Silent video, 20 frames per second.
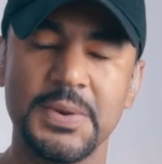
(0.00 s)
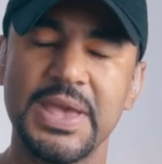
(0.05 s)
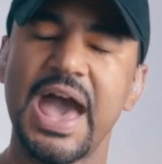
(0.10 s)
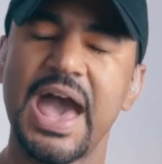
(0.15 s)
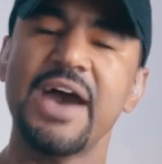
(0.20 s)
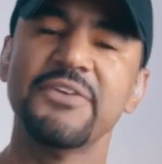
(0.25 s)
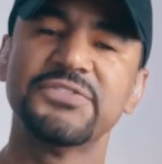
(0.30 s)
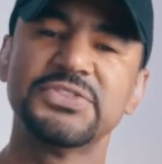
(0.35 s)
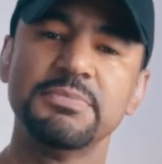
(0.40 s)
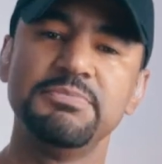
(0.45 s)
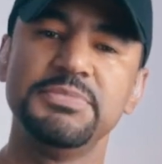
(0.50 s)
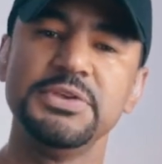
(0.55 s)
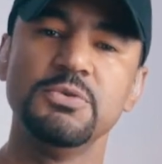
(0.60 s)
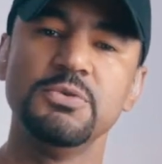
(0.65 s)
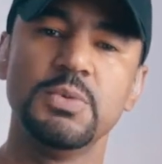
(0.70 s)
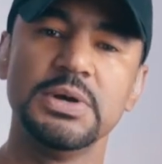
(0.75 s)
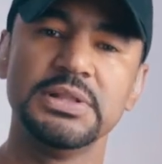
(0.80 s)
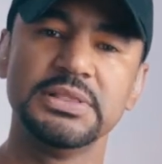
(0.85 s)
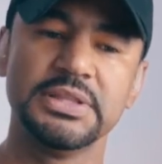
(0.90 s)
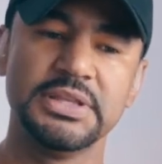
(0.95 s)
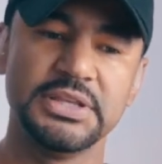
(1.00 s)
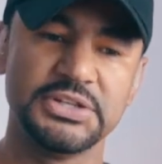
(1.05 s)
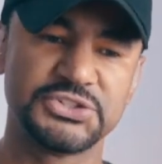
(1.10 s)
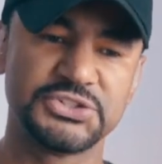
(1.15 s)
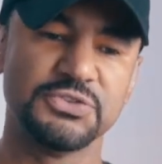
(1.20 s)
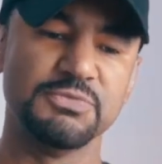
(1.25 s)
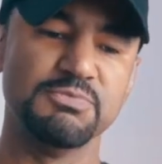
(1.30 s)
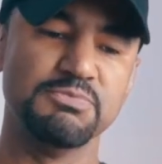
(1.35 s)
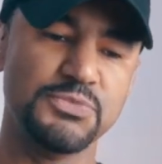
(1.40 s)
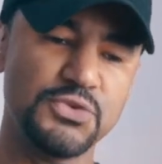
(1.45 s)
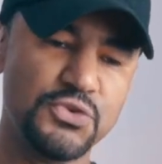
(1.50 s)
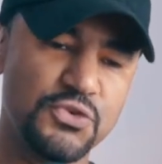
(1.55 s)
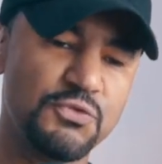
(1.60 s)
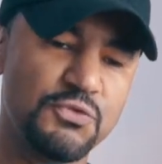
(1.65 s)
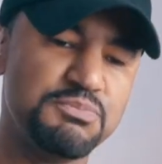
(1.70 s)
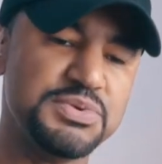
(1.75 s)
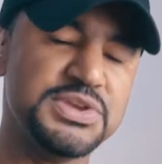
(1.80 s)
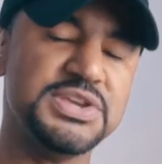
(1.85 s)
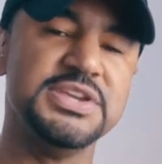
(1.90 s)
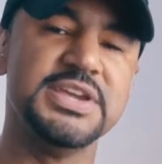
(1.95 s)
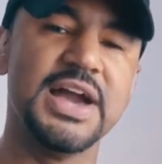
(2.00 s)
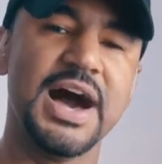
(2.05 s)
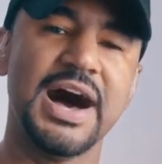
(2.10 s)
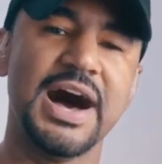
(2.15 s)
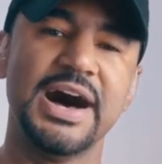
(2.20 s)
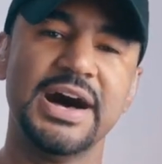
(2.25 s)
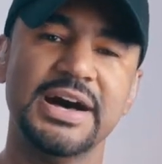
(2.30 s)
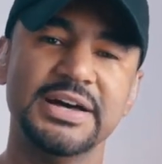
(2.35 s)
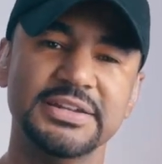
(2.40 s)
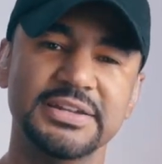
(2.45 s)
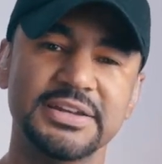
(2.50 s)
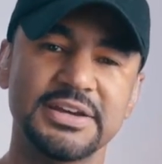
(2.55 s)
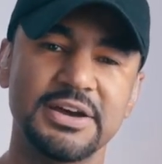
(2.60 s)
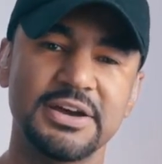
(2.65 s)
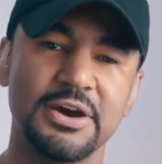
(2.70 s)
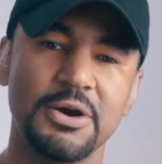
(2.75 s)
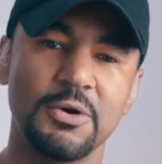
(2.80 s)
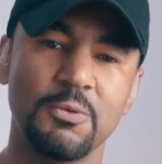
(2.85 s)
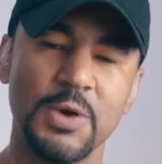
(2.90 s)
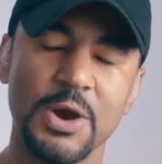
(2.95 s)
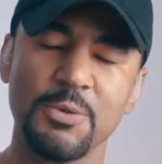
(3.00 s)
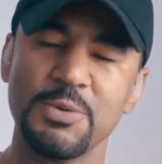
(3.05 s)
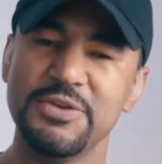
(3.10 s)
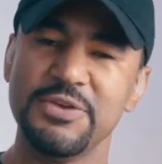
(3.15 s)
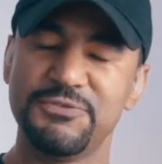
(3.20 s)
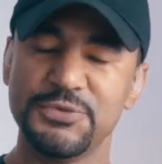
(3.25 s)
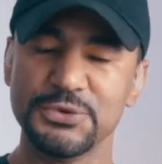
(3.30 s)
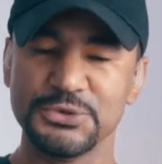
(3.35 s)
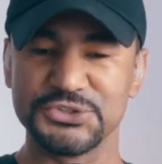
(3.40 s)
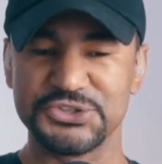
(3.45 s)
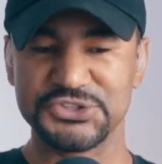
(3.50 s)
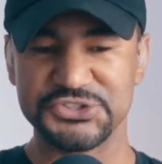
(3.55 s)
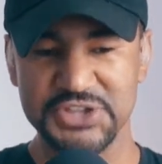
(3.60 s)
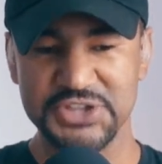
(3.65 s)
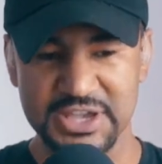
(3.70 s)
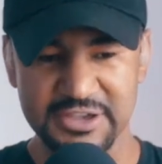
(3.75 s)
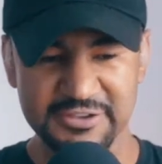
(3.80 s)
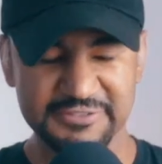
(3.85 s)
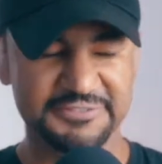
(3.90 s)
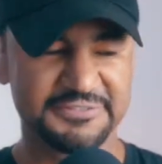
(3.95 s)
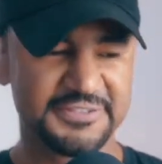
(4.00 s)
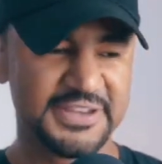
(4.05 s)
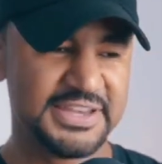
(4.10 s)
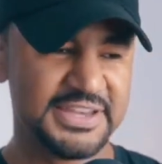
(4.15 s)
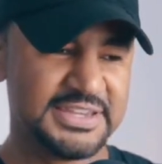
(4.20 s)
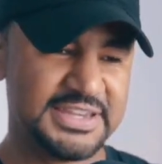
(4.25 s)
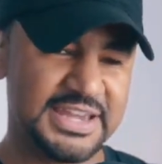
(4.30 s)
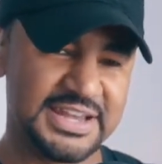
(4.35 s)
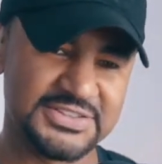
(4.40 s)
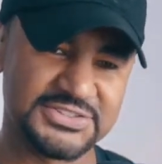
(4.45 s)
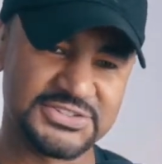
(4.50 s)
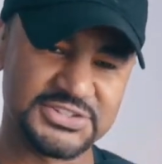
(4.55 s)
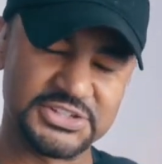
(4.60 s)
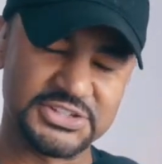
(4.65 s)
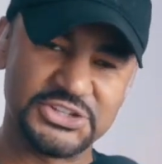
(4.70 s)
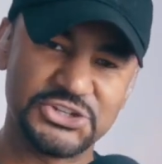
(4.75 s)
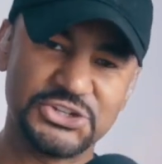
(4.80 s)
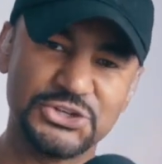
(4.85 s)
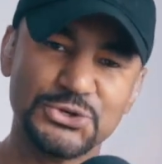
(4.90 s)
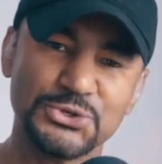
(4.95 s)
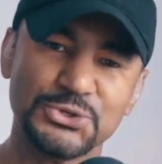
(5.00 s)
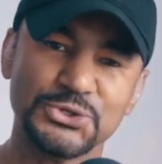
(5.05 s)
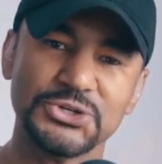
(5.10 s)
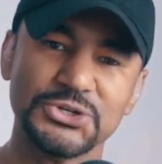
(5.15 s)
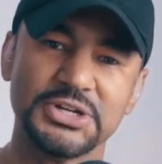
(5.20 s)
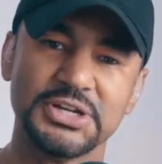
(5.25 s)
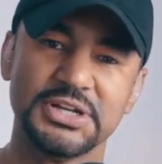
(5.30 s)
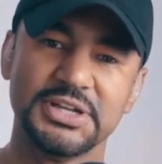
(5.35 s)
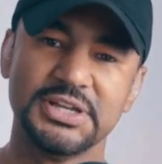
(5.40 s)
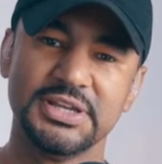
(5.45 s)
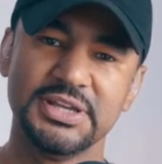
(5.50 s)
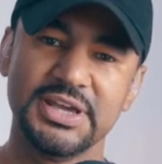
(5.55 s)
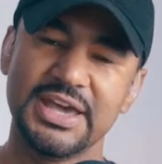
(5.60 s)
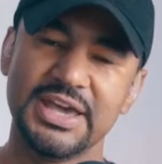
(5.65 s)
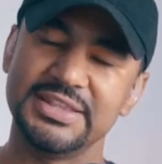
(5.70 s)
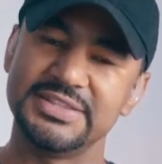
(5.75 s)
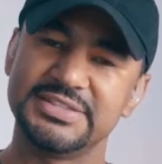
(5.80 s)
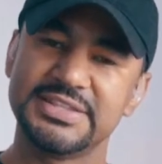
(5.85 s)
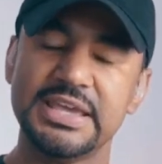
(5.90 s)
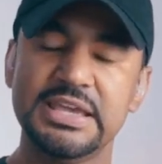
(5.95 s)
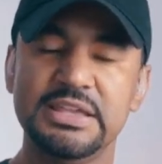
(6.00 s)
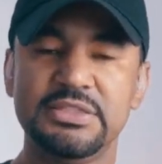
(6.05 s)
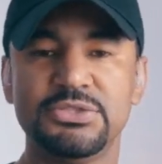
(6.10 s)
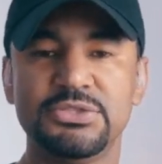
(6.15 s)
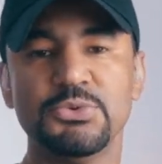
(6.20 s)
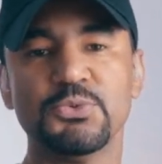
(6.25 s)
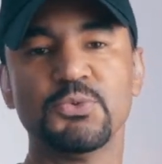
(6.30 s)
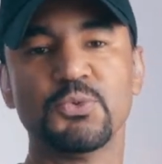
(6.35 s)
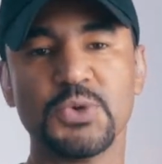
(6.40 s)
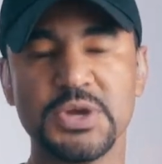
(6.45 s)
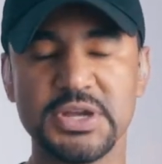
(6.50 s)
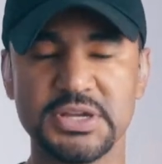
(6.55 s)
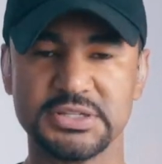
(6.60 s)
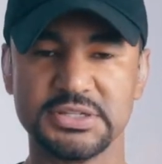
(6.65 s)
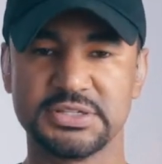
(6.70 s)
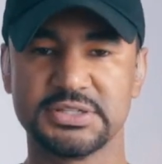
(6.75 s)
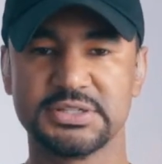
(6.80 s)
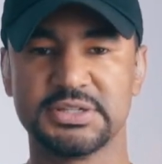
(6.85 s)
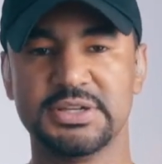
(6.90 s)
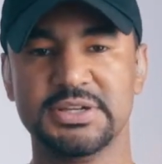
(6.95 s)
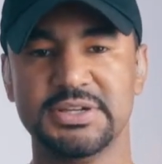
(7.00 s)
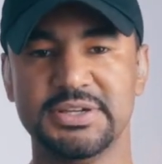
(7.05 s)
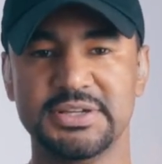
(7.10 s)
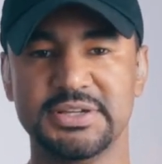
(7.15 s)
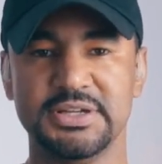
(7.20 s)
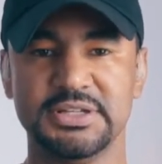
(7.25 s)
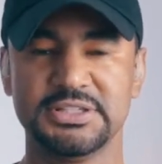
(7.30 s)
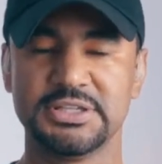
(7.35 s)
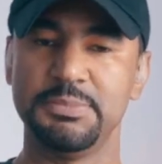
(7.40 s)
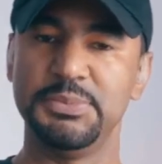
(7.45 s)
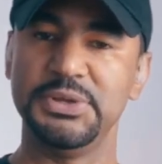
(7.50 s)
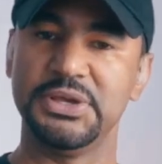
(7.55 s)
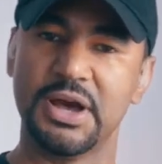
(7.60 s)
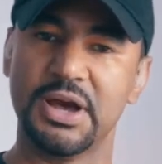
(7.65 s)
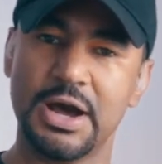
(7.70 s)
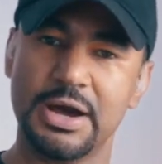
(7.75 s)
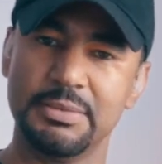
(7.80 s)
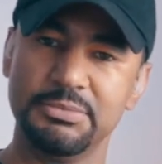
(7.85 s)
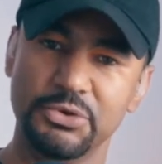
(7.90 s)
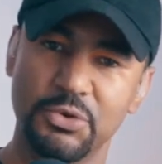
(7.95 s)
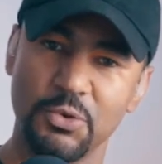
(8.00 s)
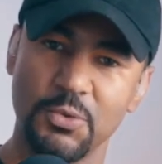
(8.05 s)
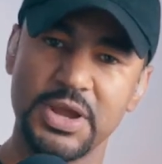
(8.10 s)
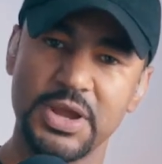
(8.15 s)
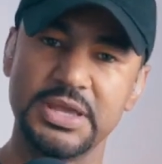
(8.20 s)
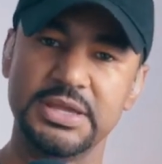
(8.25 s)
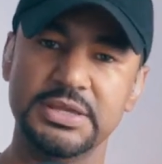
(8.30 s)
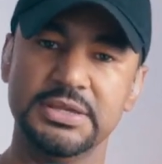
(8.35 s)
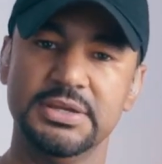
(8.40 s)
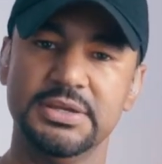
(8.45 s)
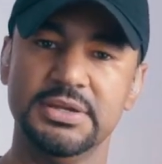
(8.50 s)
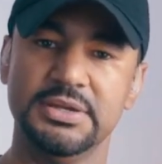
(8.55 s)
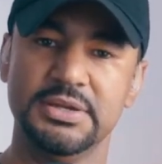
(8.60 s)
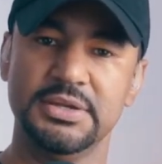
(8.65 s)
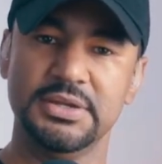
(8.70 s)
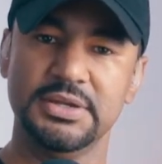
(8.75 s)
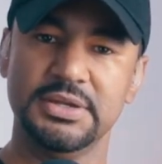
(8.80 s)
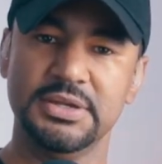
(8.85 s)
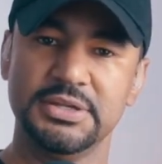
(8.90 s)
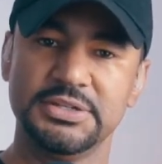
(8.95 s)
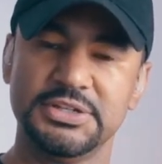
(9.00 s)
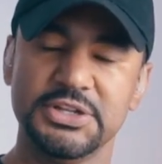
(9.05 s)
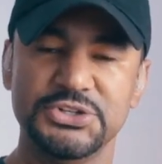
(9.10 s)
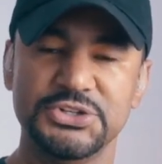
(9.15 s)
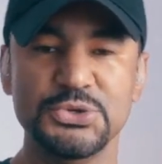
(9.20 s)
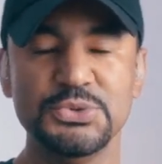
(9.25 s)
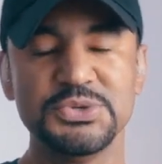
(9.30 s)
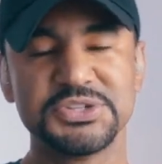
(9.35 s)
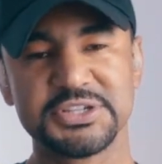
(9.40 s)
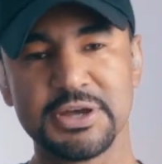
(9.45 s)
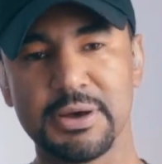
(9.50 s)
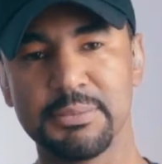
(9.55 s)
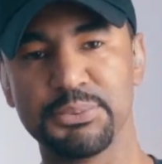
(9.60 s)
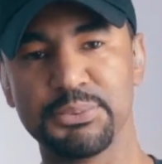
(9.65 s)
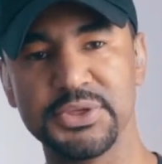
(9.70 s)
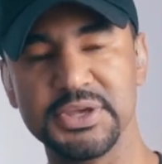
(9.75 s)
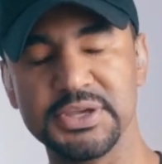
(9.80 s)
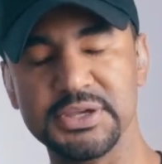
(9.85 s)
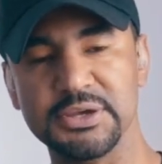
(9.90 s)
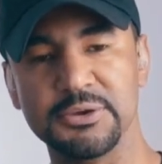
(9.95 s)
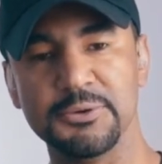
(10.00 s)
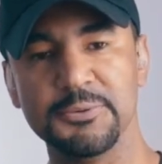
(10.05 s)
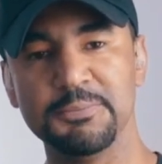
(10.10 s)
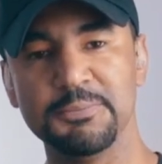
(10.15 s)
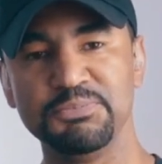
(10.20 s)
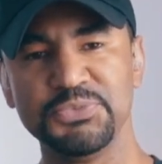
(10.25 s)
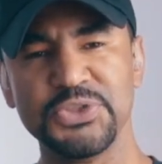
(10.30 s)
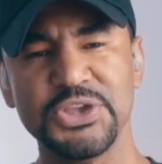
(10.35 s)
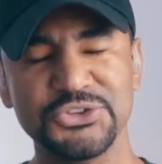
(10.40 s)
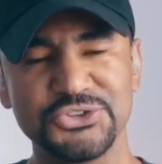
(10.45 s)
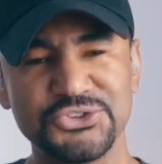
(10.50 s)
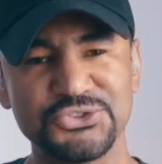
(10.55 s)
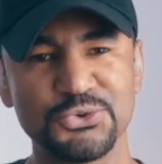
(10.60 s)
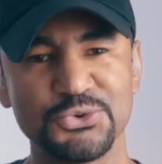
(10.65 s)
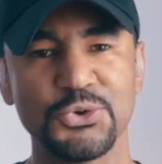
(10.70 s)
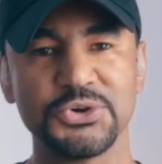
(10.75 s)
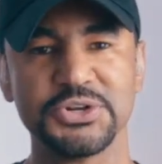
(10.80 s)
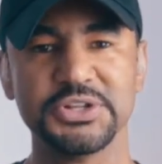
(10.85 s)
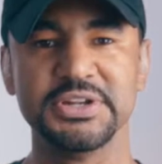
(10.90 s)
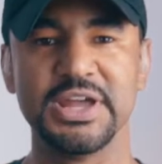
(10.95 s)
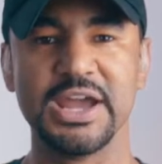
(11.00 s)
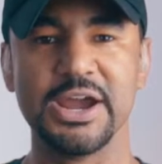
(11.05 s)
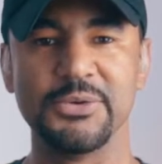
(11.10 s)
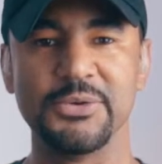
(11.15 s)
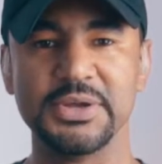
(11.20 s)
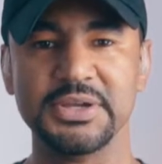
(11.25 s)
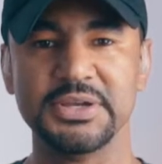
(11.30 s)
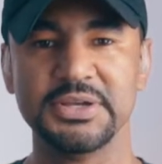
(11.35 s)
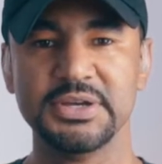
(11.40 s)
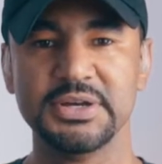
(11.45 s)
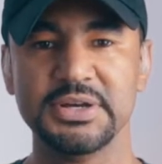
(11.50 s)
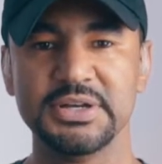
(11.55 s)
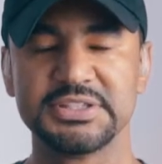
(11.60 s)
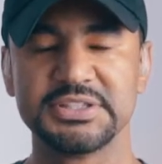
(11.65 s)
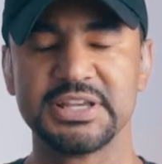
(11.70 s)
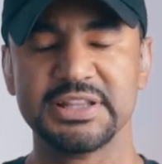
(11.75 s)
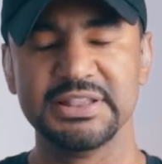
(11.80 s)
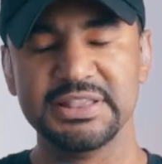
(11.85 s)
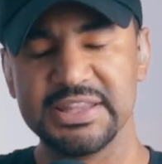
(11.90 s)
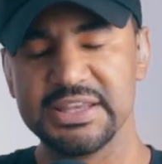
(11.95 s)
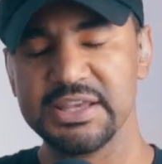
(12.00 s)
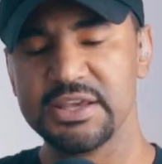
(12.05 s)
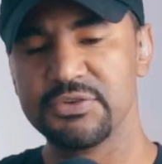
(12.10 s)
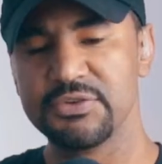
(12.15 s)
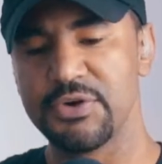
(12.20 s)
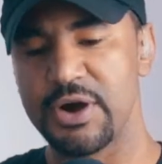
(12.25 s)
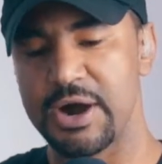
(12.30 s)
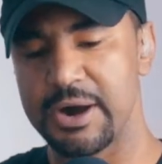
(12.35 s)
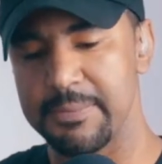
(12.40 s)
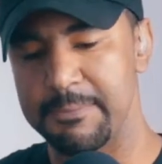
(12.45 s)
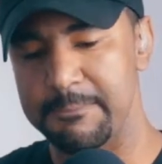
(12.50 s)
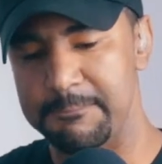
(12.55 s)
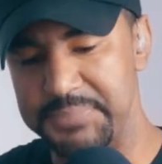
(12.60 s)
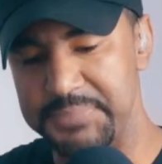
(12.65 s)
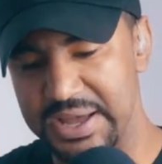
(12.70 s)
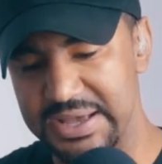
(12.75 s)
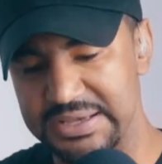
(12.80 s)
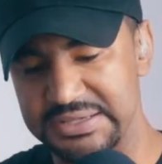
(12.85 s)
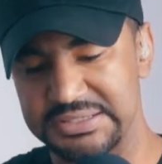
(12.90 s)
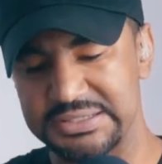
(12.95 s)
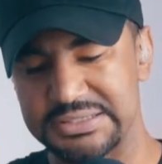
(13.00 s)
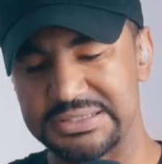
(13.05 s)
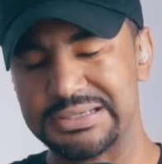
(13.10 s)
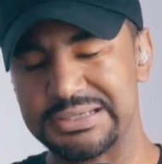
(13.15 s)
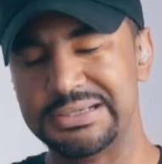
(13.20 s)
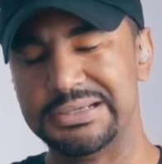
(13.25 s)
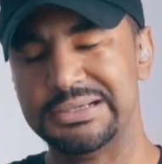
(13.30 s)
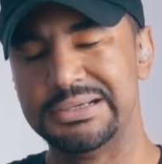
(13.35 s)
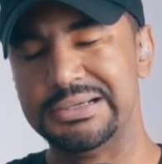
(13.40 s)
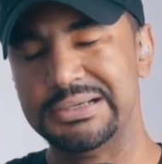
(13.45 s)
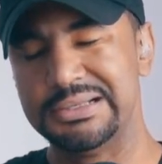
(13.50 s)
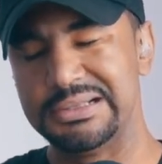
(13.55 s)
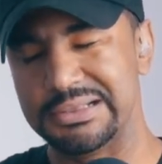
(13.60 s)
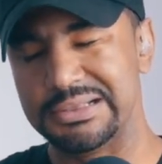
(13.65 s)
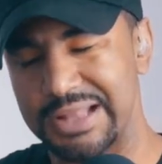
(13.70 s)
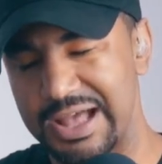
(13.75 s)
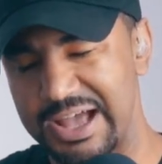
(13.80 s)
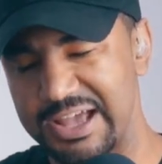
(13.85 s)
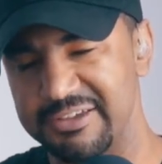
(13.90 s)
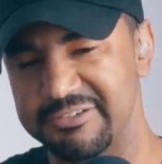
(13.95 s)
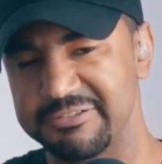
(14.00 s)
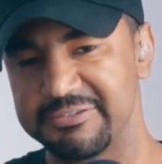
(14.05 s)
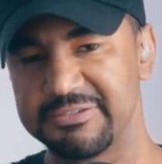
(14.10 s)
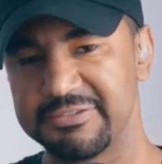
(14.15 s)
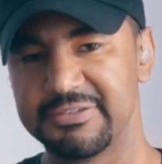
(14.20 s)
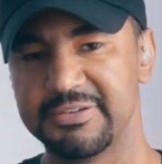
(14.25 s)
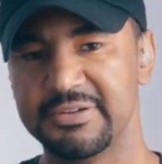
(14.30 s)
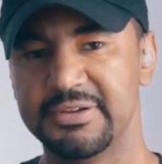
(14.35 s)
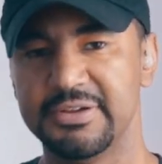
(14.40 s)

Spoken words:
have to be willing to move beyond where we feel safe and secure and take the risk to become great, to do something extraordinary, to live our best life.